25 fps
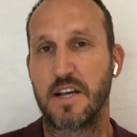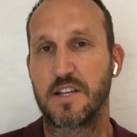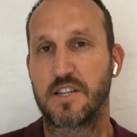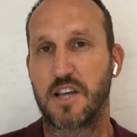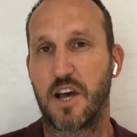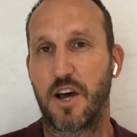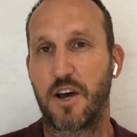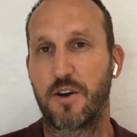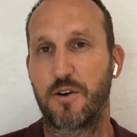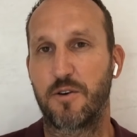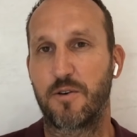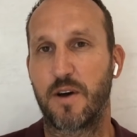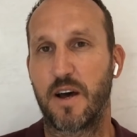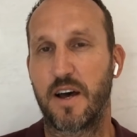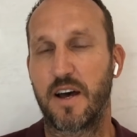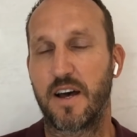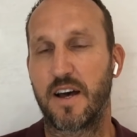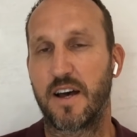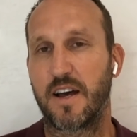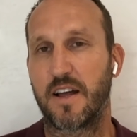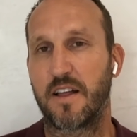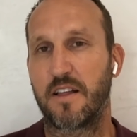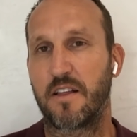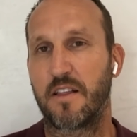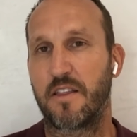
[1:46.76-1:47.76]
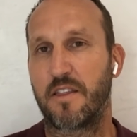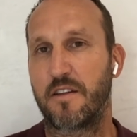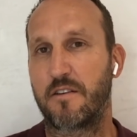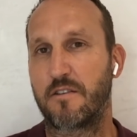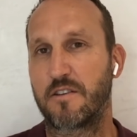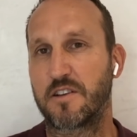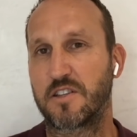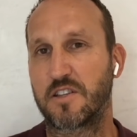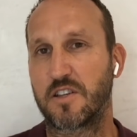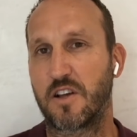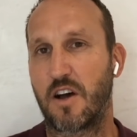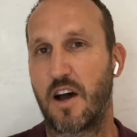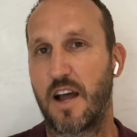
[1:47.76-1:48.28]
So uh, they're a
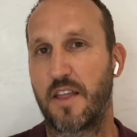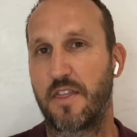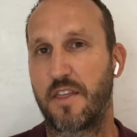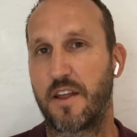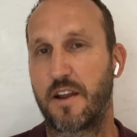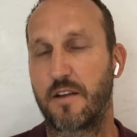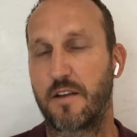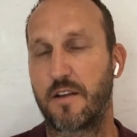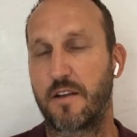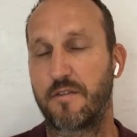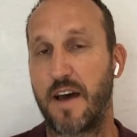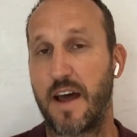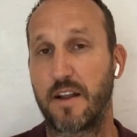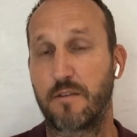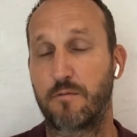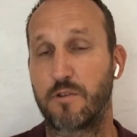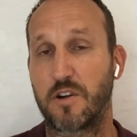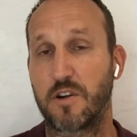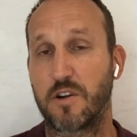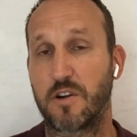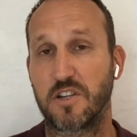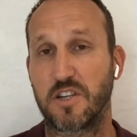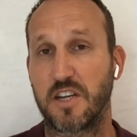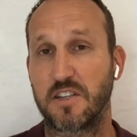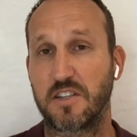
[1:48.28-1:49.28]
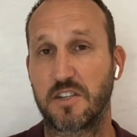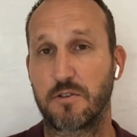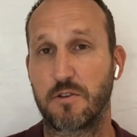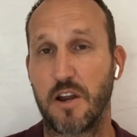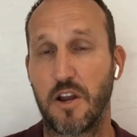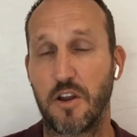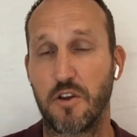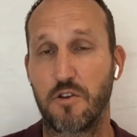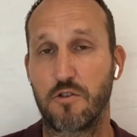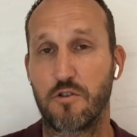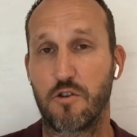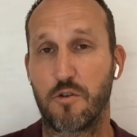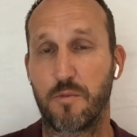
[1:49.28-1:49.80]
side that have had a rich
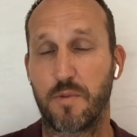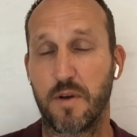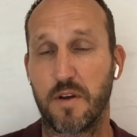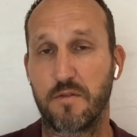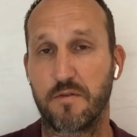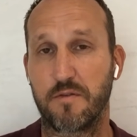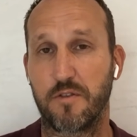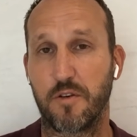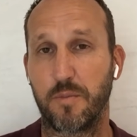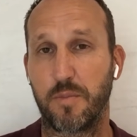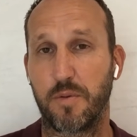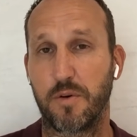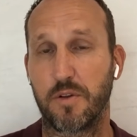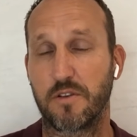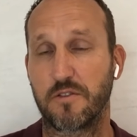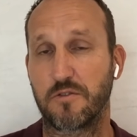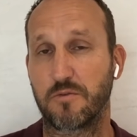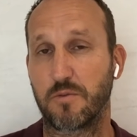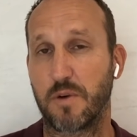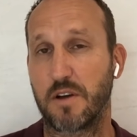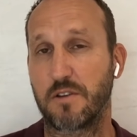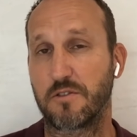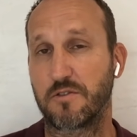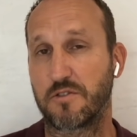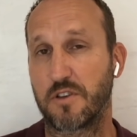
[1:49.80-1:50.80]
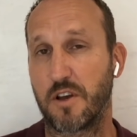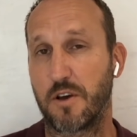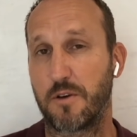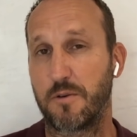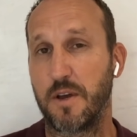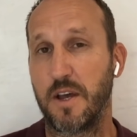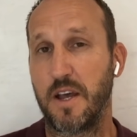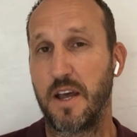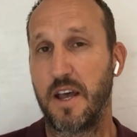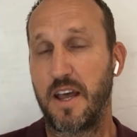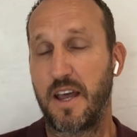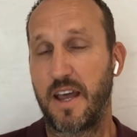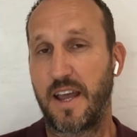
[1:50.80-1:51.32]
history in European football as well. So
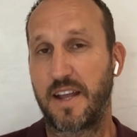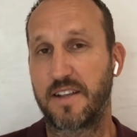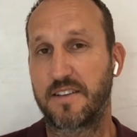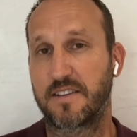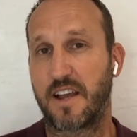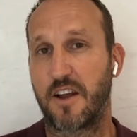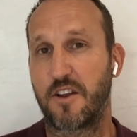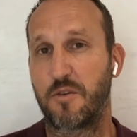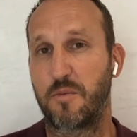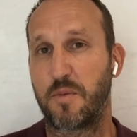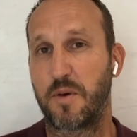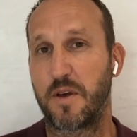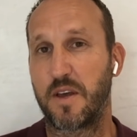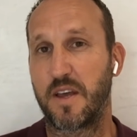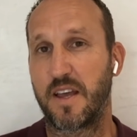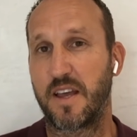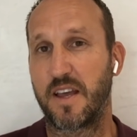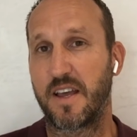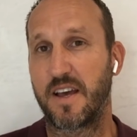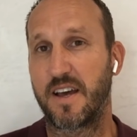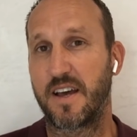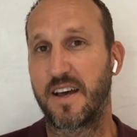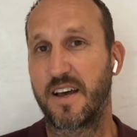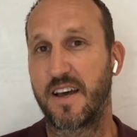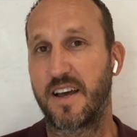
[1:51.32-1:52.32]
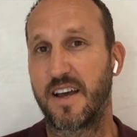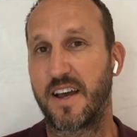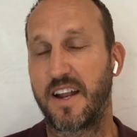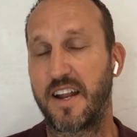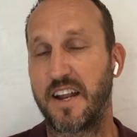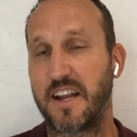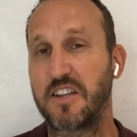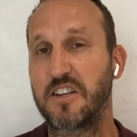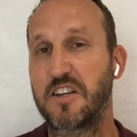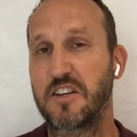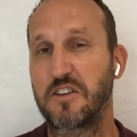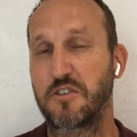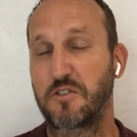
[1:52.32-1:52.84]
it's going to be uh, an
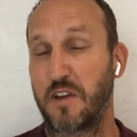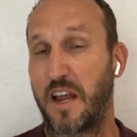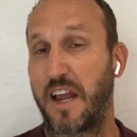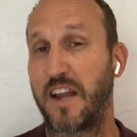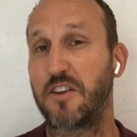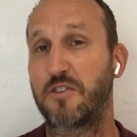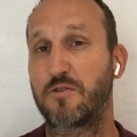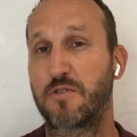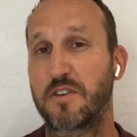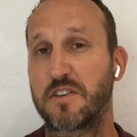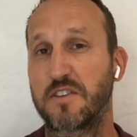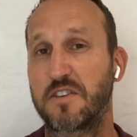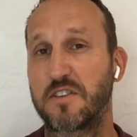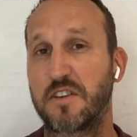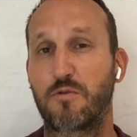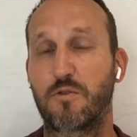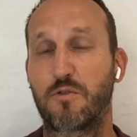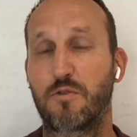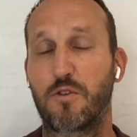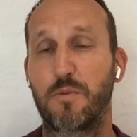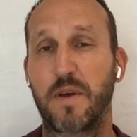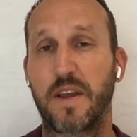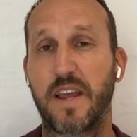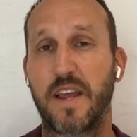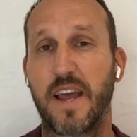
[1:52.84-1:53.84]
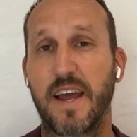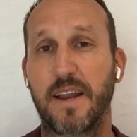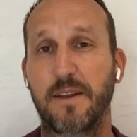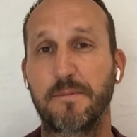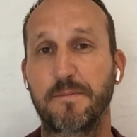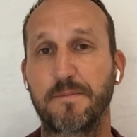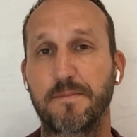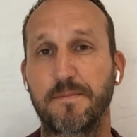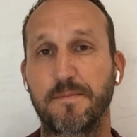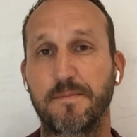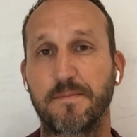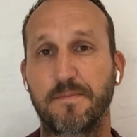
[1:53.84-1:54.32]
inter- interesting group again.